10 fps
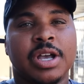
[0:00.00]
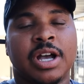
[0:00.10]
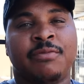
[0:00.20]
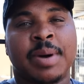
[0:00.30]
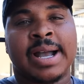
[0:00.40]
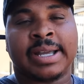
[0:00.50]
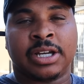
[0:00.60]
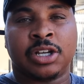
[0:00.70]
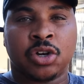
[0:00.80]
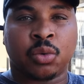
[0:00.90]
of buying
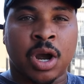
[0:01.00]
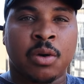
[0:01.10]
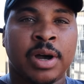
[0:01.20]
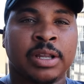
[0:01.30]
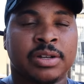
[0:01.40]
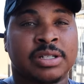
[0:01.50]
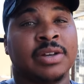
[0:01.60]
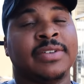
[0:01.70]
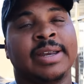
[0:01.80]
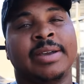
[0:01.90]
an adult Rottweiler
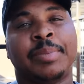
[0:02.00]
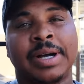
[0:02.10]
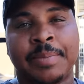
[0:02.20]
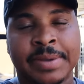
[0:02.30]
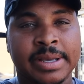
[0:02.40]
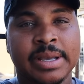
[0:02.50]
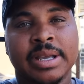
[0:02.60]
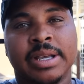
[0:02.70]
instead of getting a puppy